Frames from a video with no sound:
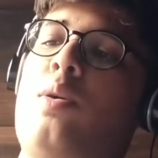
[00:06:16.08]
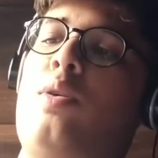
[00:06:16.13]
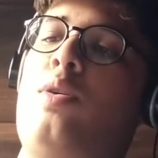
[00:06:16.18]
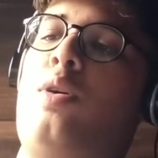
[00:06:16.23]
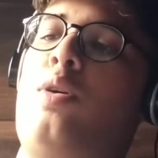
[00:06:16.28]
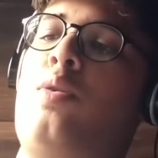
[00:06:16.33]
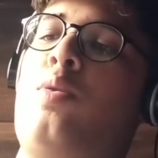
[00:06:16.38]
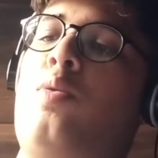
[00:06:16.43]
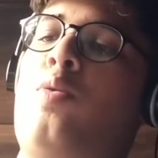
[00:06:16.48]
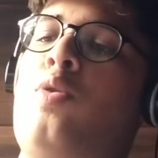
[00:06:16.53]

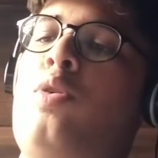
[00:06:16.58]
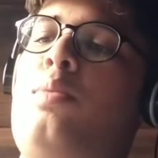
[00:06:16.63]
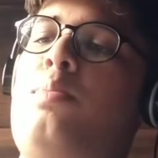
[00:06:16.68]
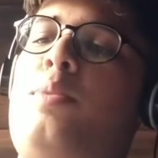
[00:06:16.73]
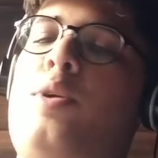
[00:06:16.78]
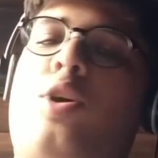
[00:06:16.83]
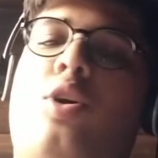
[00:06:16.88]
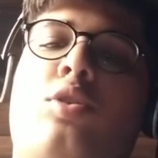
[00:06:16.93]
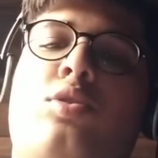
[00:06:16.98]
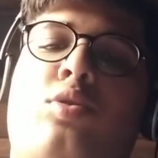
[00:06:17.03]
your own
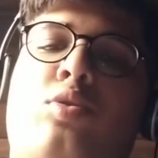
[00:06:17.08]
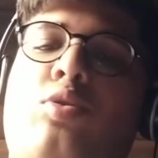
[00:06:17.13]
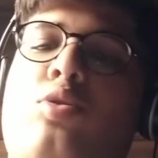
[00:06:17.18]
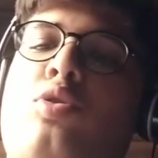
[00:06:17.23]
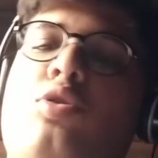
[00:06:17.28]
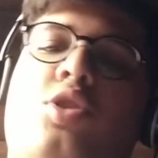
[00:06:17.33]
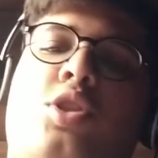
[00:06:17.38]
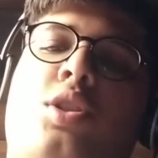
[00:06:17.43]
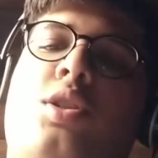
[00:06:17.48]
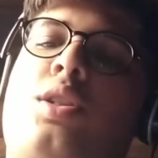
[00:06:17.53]
because no
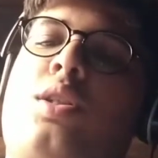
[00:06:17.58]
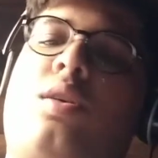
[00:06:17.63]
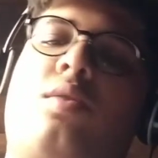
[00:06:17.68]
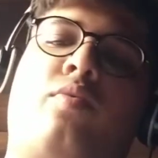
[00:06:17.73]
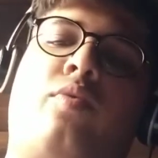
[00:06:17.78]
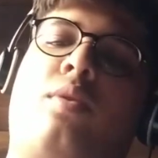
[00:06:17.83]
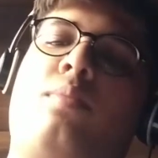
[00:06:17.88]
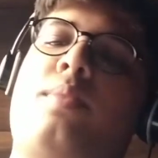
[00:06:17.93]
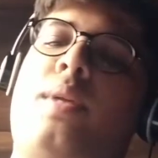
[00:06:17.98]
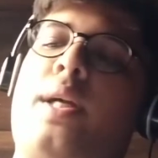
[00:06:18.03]
questions come
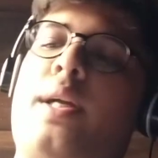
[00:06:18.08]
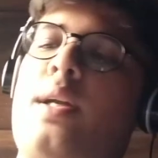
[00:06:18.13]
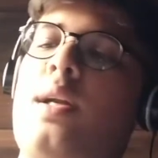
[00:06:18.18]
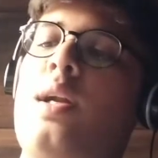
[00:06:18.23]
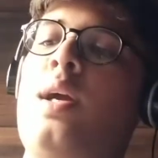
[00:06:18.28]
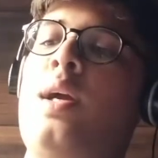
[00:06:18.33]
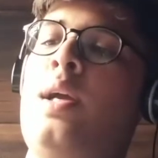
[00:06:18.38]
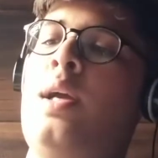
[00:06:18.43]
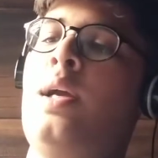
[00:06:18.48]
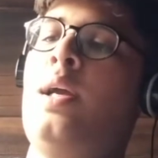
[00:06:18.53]
from that
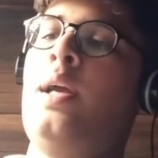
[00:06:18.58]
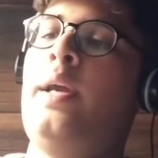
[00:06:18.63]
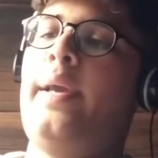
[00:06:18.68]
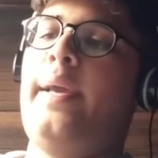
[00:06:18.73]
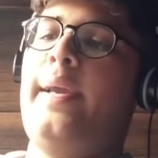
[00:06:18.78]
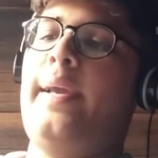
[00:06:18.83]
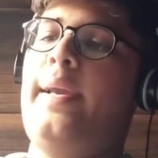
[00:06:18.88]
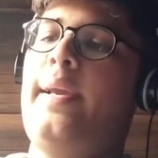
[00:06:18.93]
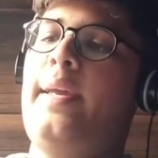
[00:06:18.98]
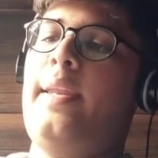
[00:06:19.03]

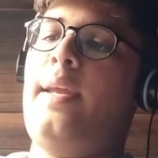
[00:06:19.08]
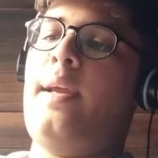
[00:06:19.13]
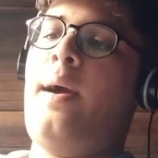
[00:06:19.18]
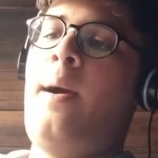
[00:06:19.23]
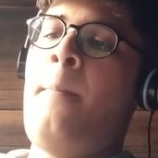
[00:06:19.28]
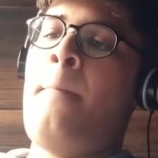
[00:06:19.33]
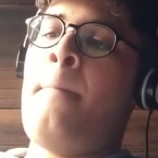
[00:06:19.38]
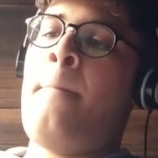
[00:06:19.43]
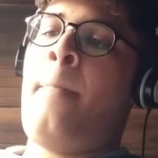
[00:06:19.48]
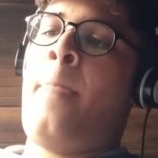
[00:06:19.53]
area.